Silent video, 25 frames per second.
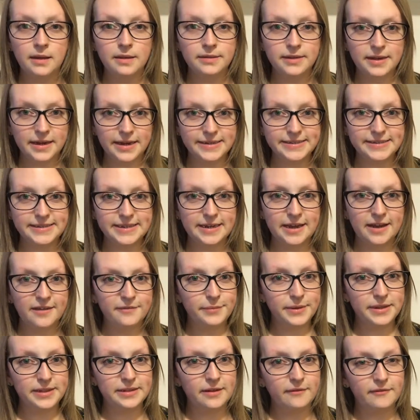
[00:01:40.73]
The next thing
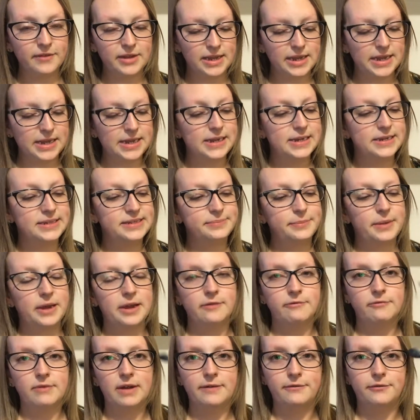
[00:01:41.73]
I've been loving is
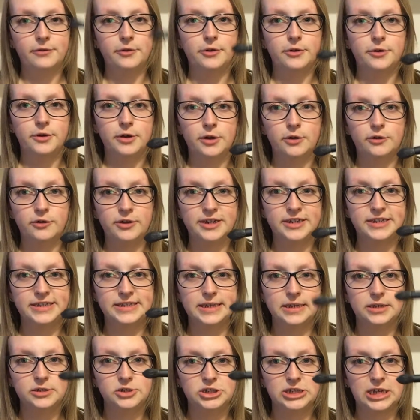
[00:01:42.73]
my Revlon
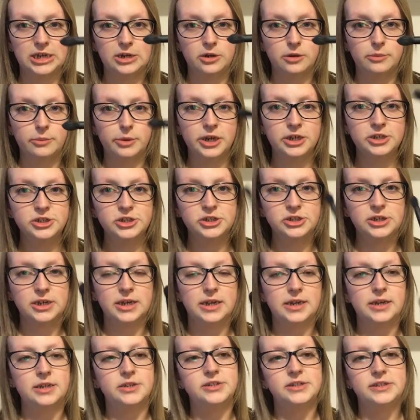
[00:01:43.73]
Crease Shadow Brush
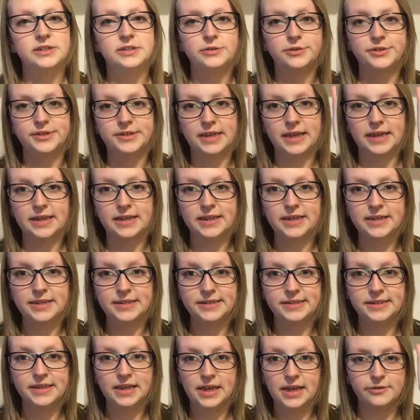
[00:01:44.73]
and it just looks like
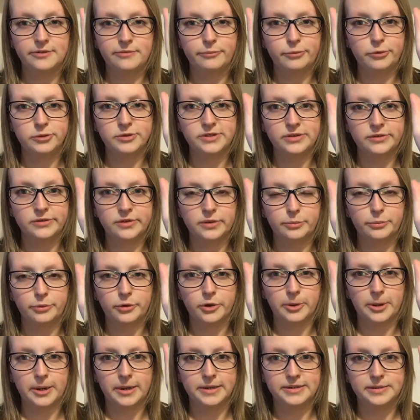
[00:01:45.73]
this. sort of puts on the
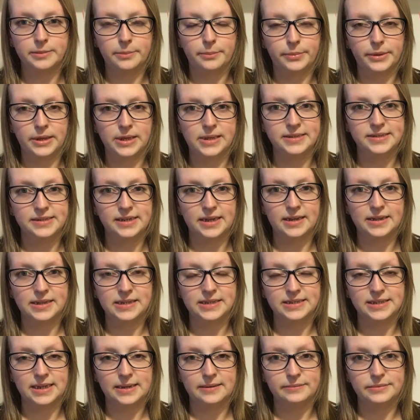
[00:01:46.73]
product and blends it at
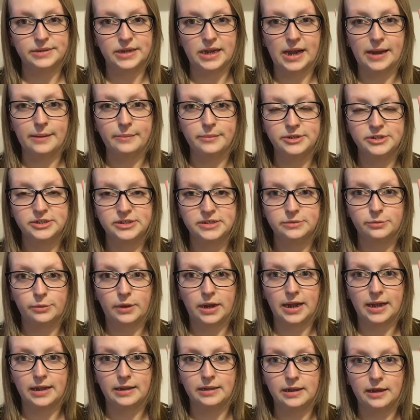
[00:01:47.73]
the same time, which is
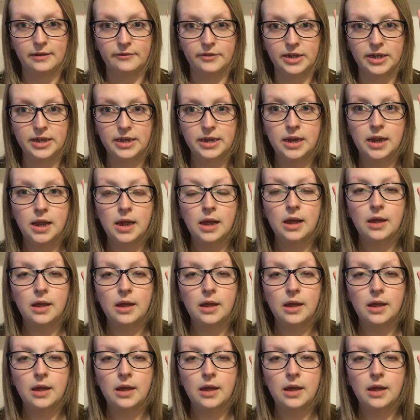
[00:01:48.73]
why I love it.